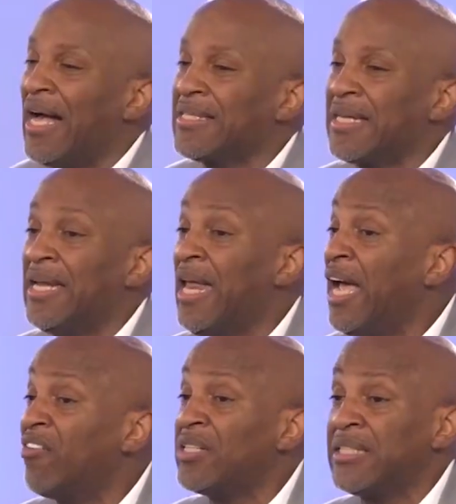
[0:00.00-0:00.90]
has an
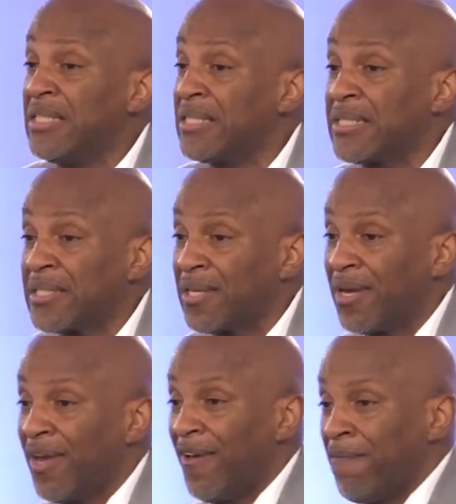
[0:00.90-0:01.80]
inheritance.
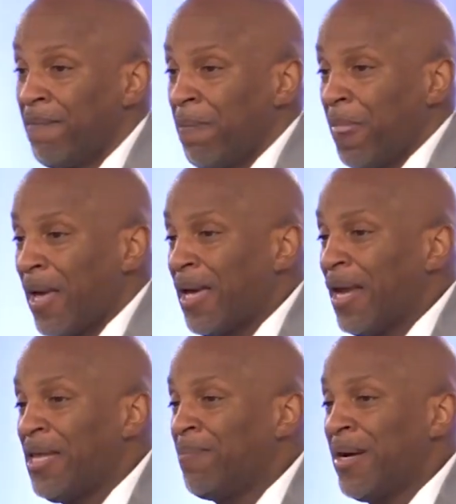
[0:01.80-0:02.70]
I
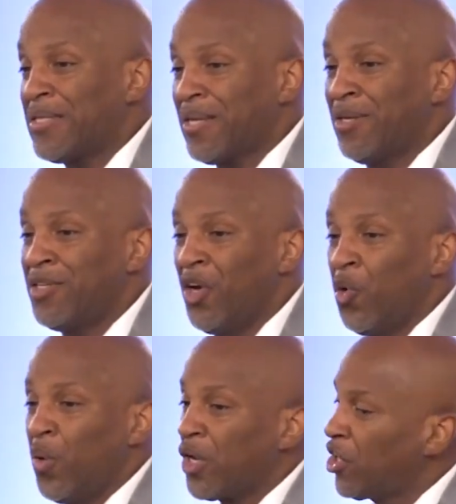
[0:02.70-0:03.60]
got to let my son
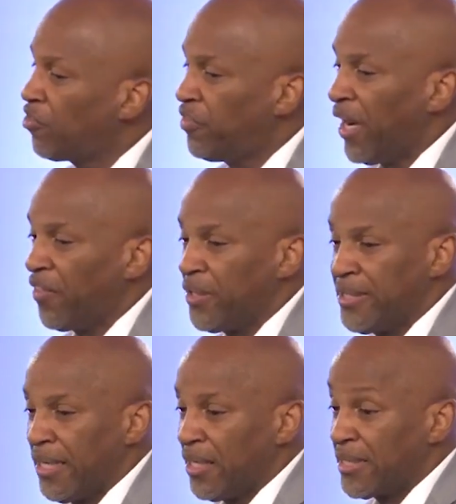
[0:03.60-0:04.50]
know what a good father
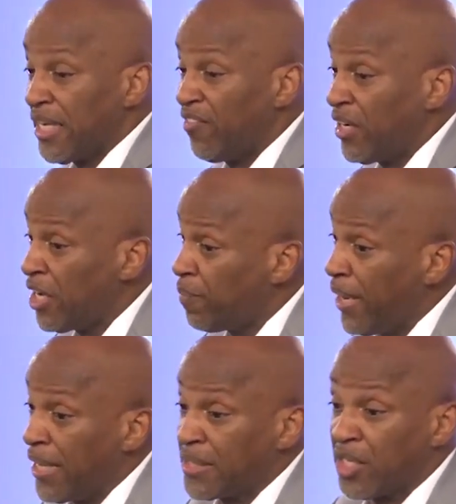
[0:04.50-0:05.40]
does even in a
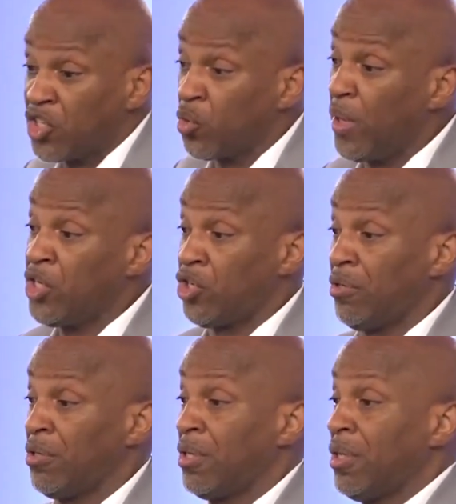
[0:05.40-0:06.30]
bad
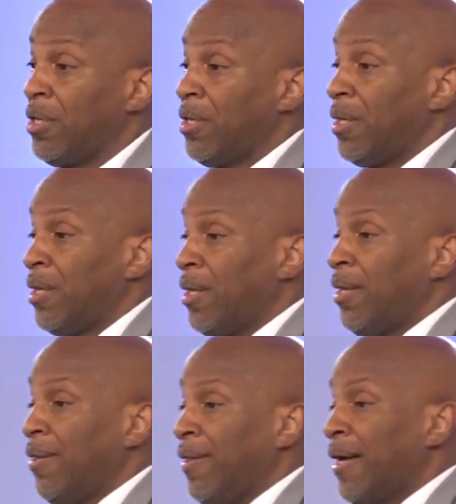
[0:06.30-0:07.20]
situation.
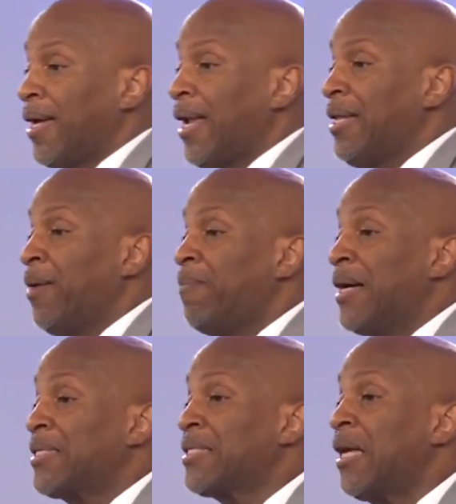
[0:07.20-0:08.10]
I got to let
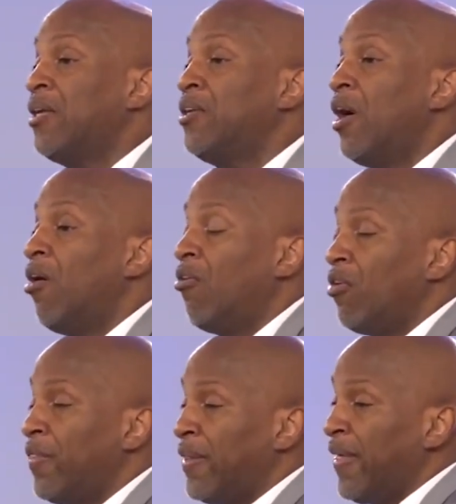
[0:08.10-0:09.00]
my son
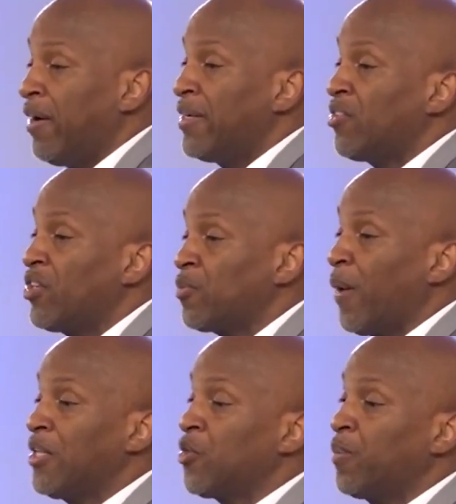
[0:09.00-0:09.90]
know that there is a
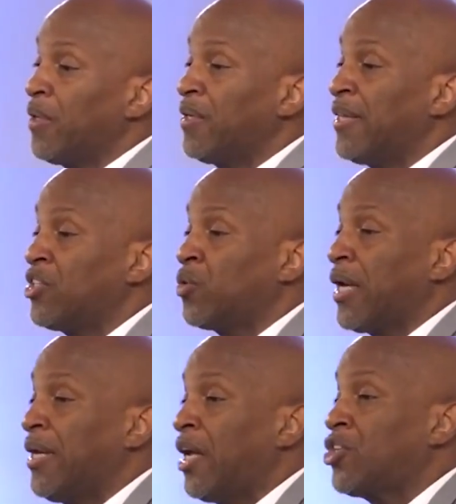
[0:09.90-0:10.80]
responsibility that you
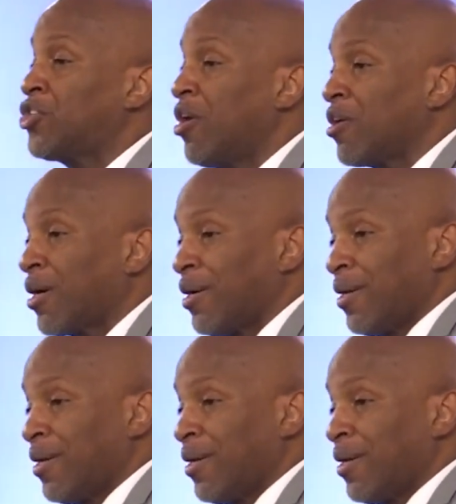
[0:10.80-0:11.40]
cannot shirk.